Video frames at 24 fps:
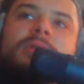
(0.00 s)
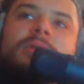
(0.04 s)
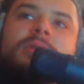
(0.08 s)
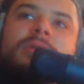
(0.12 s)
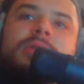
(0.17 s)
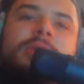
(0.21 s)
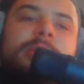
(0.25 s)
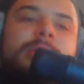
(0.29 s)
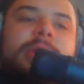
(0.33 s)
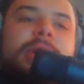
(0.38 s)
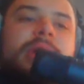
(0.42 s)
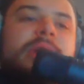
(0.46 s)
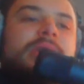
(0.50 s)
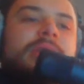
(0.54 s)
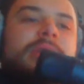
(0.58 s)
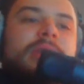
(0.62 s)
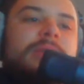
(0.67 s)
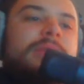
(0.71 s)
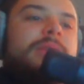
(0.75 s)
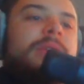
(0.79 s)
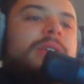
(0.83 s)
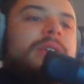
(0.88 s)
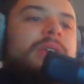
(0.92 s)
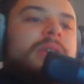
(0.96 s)
Depends on
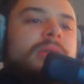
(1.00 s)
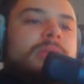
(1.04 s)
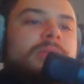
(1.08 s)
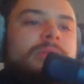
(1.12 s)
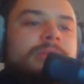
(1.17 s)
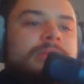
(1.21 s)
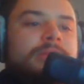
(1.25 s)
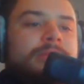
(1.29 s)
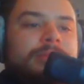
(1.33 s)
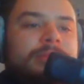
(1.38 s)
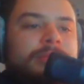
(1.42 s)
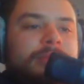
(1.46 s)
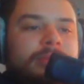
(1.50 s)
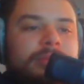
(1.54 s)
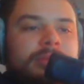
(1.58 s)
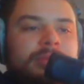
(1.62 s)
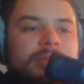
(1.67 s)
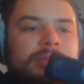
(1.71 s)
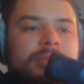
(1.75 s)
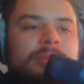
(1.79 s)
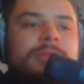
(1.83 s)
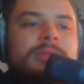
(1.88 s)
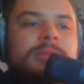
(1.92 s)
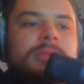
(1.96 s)
the video.
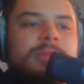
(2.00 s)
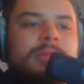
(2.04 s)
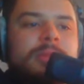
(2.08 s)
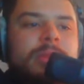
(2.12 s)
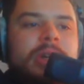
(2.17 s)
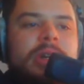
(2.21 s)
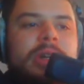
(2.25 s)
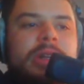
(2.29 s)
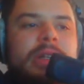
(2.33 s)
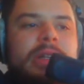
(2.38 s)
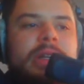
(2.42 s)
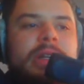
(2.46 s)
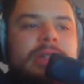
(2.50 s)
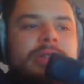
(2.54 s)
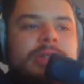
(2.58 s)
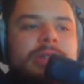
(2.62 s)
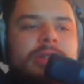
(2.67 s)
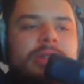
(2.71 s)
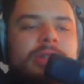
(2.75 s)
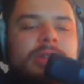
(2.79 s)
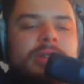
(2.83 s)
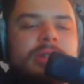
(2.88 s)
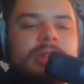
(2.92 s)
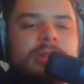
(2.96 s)
American Lies
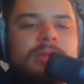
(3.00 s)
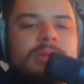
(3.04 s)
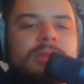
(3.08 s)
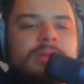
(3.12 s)
took